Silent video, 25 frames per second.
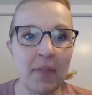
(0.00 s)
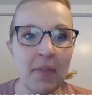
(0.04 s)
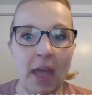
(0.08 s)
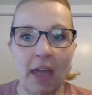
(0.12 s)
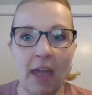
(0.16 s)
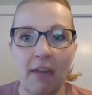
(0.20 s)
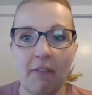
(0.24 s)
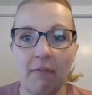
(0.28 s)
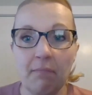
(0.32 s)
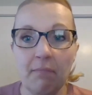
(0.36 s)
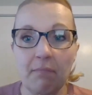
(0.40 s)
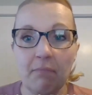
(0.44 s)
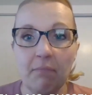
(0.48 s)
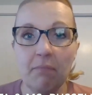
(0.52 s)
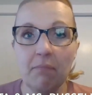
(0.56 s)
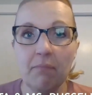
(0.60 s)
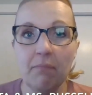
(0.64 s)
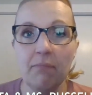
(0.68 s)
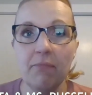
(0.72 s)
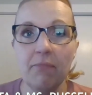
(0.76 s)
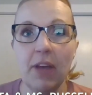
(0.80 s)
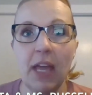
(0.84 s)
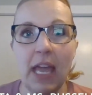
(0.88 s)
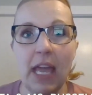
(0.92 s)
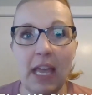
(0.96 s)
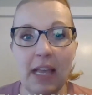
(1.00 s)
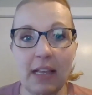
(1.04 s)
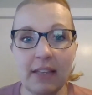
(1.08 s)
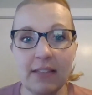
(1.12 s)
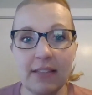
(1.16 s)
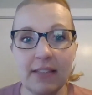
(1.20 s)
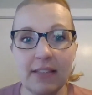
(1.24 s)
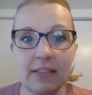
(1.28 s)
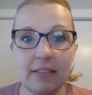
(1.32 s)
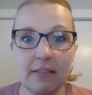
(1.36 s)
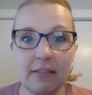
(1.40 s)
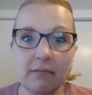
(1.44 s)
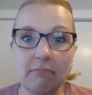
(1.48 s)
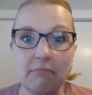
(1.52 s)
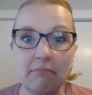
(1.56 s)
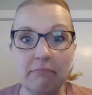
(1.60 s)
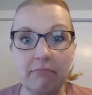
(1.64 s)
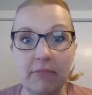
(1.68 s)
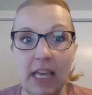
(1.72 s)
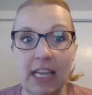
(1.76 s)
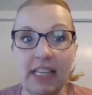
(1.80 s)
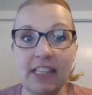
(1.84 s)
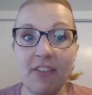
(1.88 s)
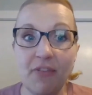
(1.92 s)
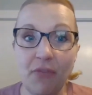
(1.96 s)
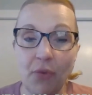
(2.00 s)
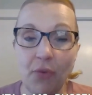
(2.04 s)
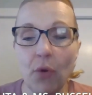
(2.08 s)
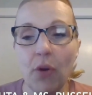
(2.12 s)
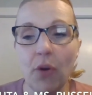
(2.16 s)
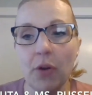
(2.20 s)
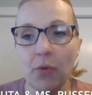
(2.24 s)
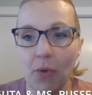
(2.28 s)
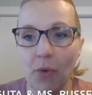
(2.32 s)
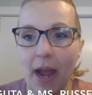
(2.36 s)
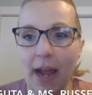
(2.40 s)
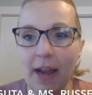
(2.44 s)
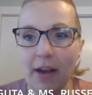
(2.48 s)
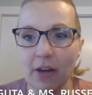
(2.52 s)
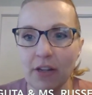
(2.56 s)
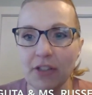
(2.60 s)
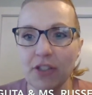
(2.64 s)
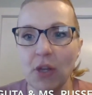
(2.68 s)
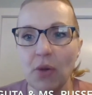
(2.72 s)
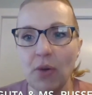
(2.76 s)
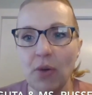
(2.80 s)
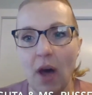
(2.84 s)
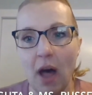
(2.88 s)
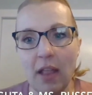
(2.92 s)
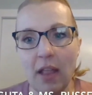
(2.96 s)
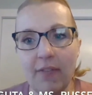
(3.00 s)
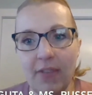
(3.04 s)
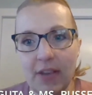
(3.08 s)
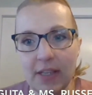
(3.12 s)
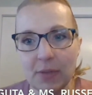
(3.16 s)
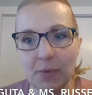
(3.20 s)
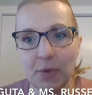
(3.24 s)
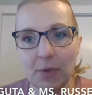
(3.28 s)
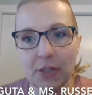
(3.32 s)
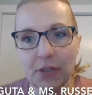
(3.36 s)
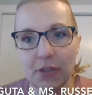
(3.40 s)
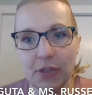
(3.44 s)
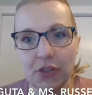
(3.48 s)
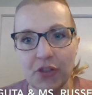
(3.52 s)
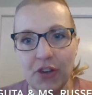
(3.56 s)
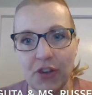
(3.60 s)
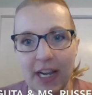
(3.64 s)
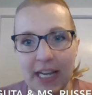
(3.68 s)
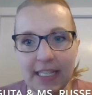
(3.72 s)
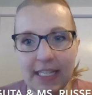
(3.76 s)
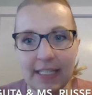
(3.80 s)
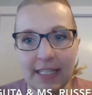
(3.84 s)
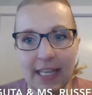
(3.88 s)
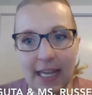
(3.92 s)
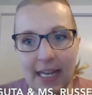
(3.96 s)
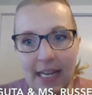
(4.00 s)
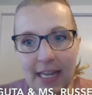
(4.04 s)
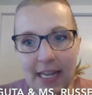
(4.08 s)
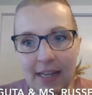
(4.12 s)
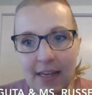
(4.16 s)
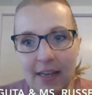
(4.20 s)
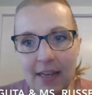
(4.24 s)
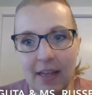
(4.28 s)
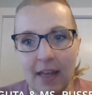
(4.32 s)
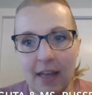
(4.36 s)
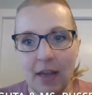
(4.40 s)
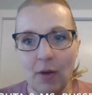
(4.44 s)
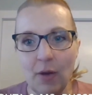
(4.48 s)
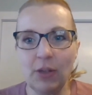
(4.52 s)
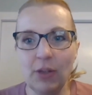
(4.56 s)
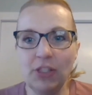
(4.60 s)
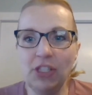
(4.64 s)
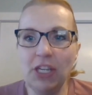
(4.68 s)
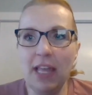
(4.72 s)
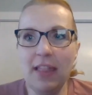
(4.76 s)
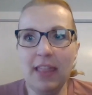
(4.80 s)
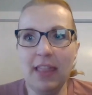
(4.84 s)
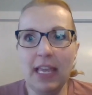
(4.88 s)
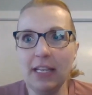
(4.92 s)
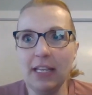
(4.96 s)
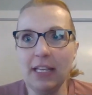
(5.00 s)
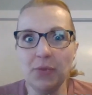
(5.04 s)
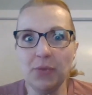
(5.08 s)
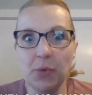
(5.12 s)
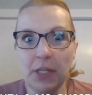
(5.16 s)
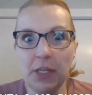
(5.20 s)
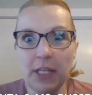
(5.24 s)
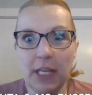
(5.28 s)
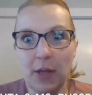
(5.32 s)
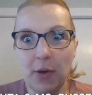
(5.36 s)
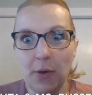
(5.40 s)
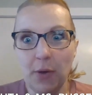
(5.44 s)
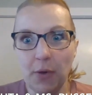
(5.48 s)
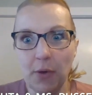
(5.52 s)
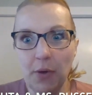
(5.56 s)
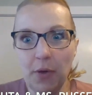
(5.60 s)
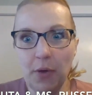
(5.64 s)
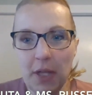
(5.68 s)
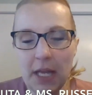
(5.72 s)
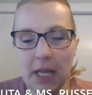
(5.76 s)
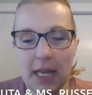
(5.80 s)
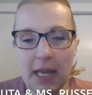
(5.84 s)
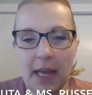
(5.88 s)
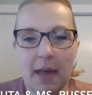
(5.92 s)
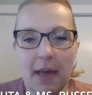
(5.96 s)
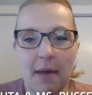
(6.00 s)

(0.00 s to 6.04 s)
a his he's a foreign writer, so all of his works are translated, which I think is really cool.